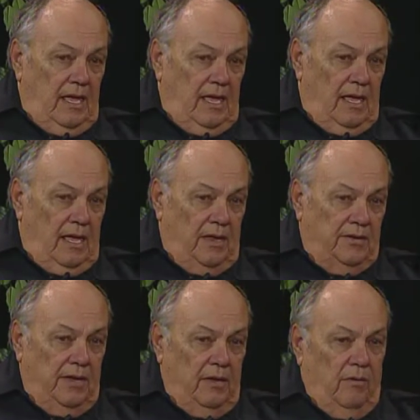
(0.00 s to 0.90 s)
I'll
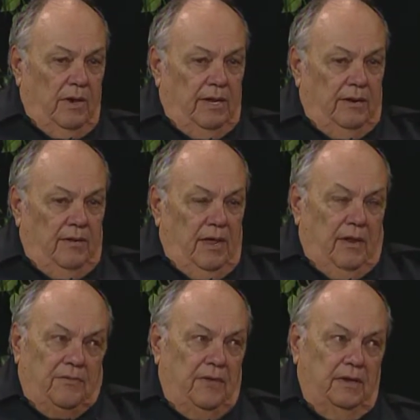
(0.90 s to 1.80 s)
tell you what, that
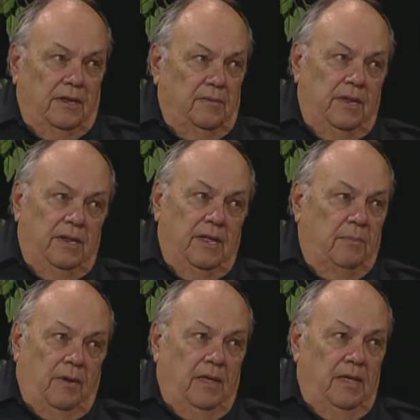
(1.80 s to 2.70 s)
affected me
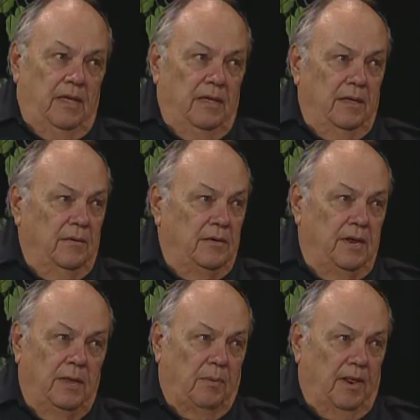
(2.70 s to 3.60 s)
deeply,
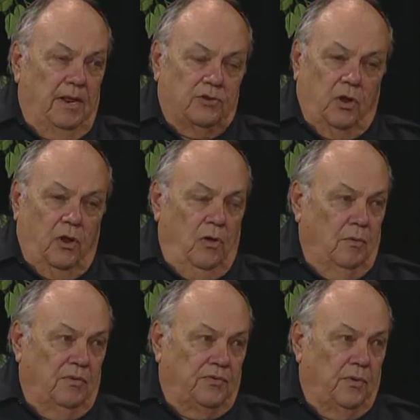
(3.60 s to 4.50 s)
deeply. That was long
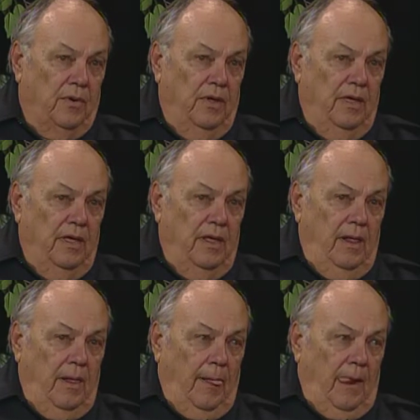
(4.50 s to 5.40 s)
before
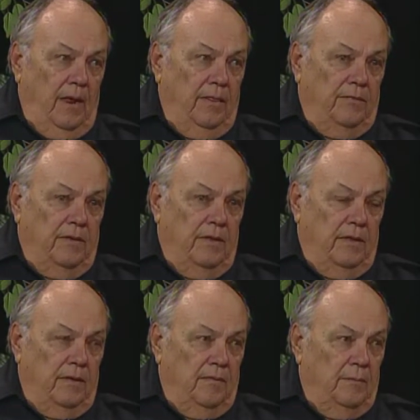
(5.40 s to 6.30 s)

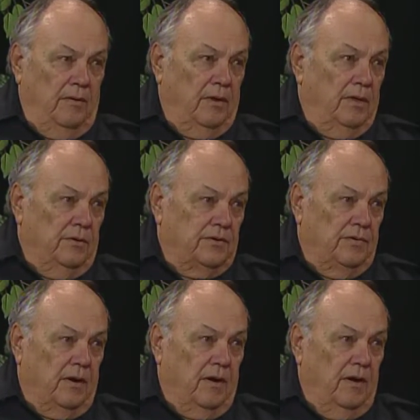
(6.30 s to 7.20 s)
the Beverly Hills
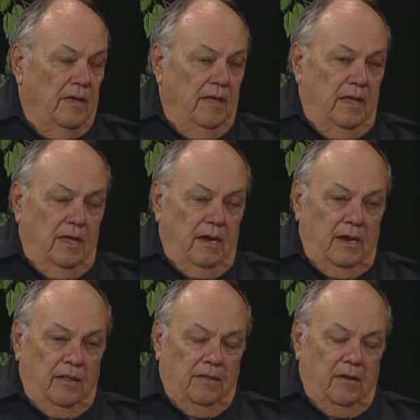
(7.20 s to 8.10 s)
fire. And
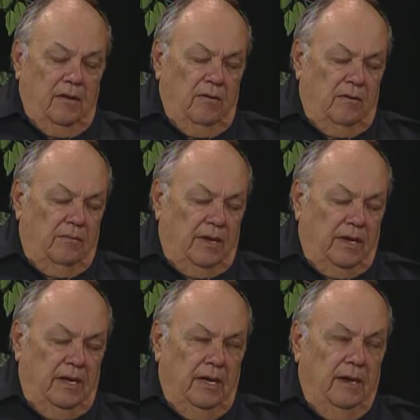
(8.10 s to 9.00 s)
I thought, oh my
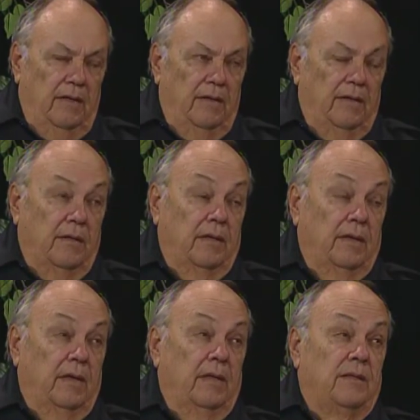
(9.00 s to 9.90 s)
God,
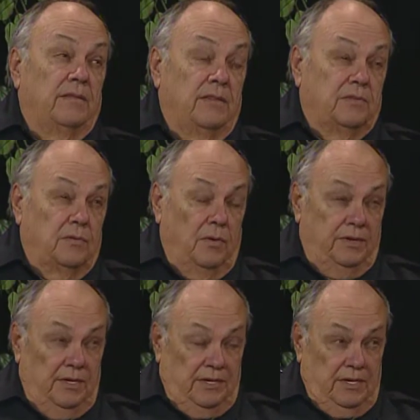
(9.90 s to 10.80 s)
what
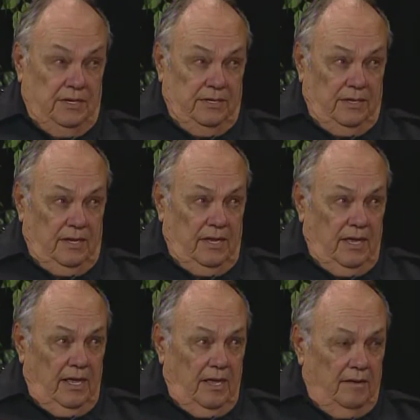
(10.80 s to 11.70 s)
this is?
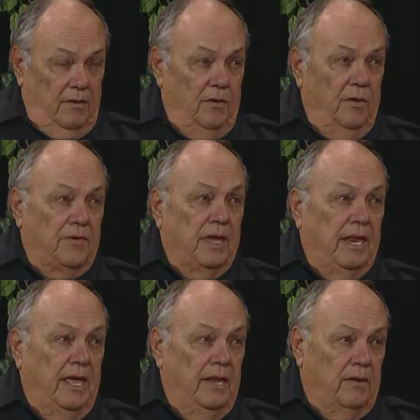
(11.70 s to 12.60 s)
I don't know if I can
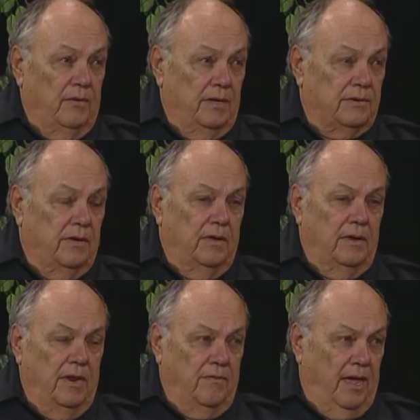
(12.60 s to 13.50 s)
handle this. It
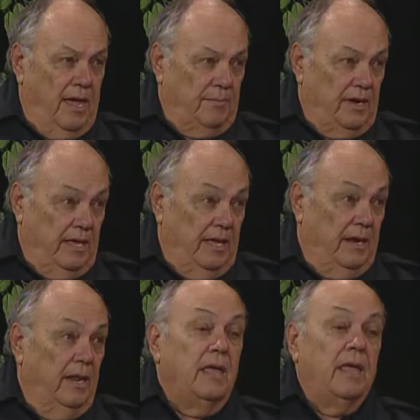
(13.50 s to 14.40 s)
never happened again
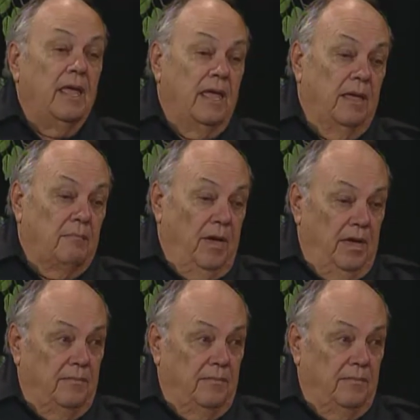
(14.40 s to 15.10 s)
in my